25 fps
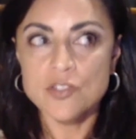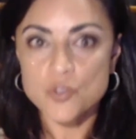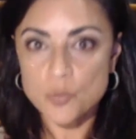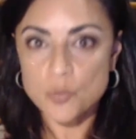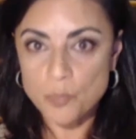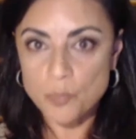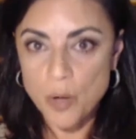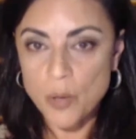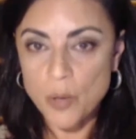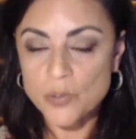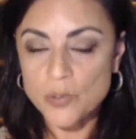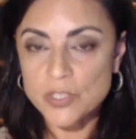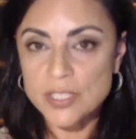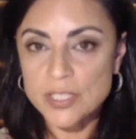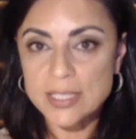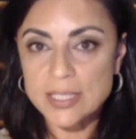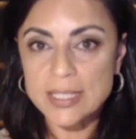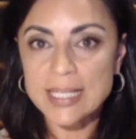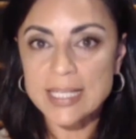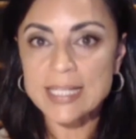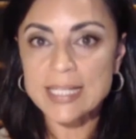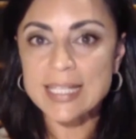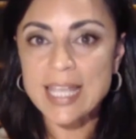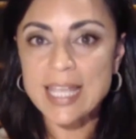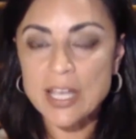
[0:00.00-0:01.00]

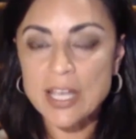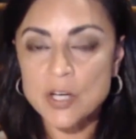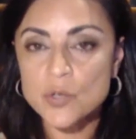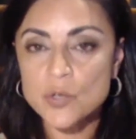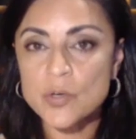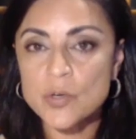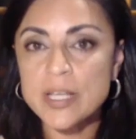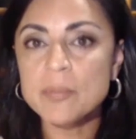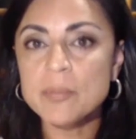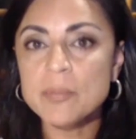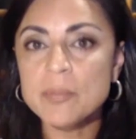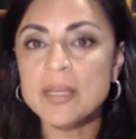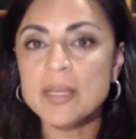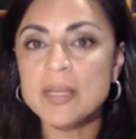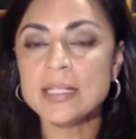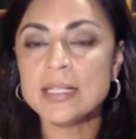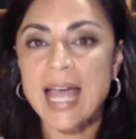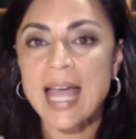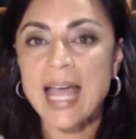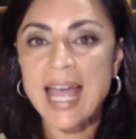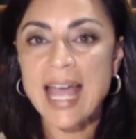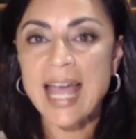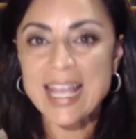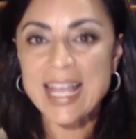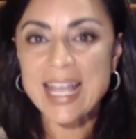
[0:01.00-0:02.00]
supposedly the
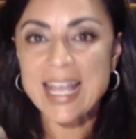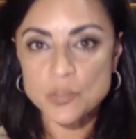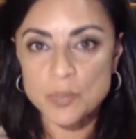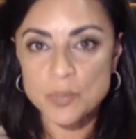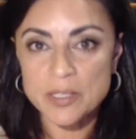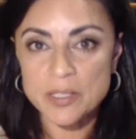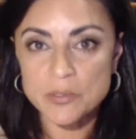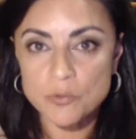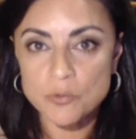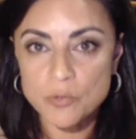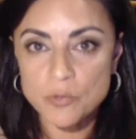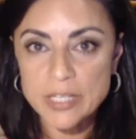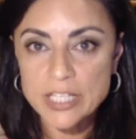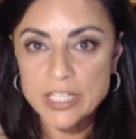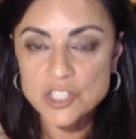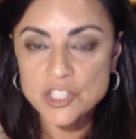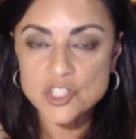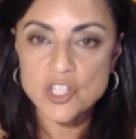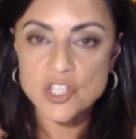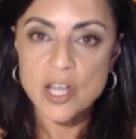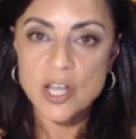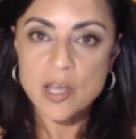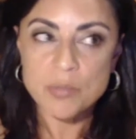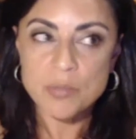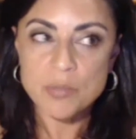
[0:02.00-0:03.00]
agreement has been
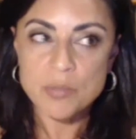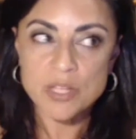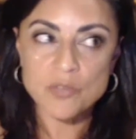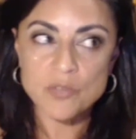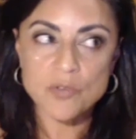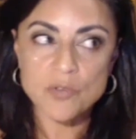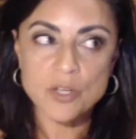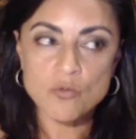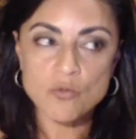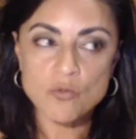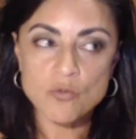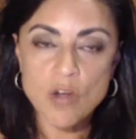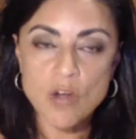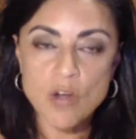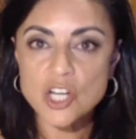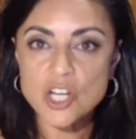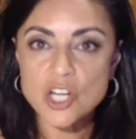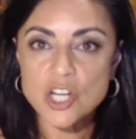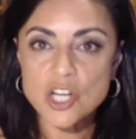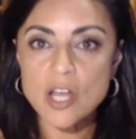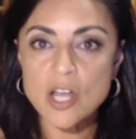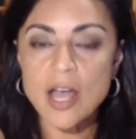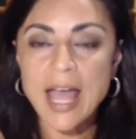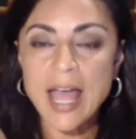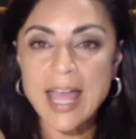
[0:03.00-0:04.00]
reached between
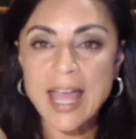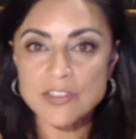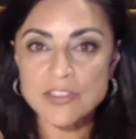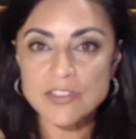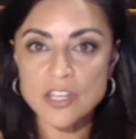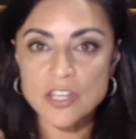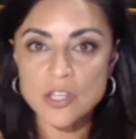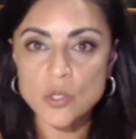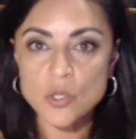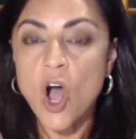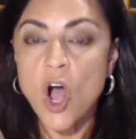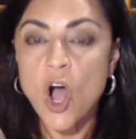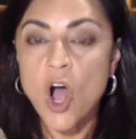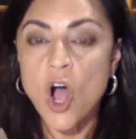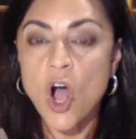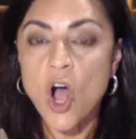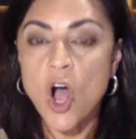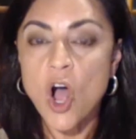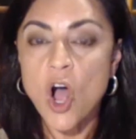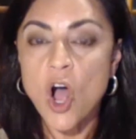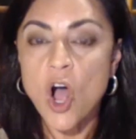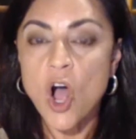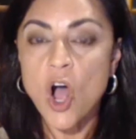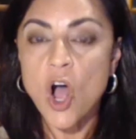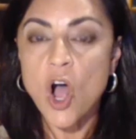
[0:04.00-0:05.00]
Russia and the
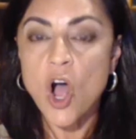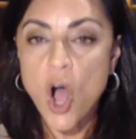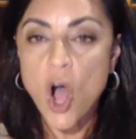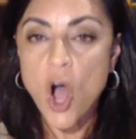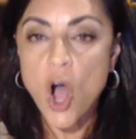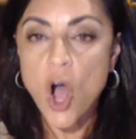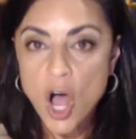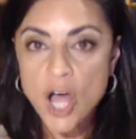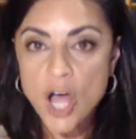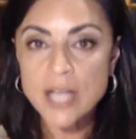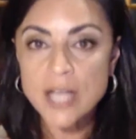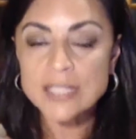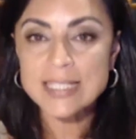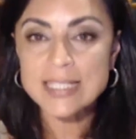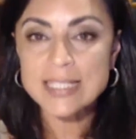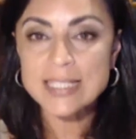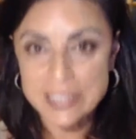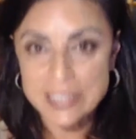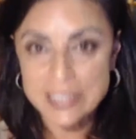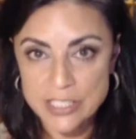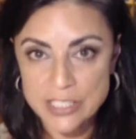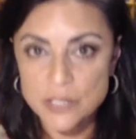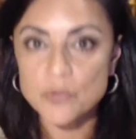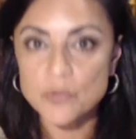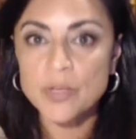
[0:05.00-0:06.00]
U.S. on
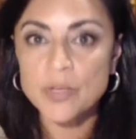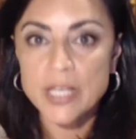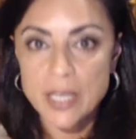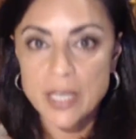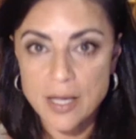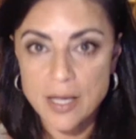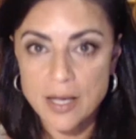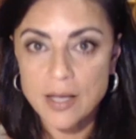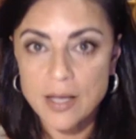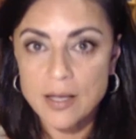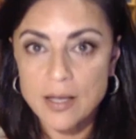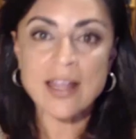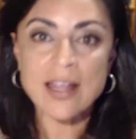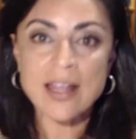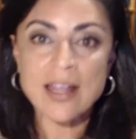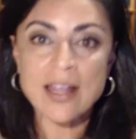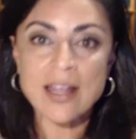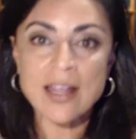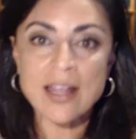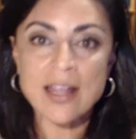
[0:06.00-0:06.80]
Syria.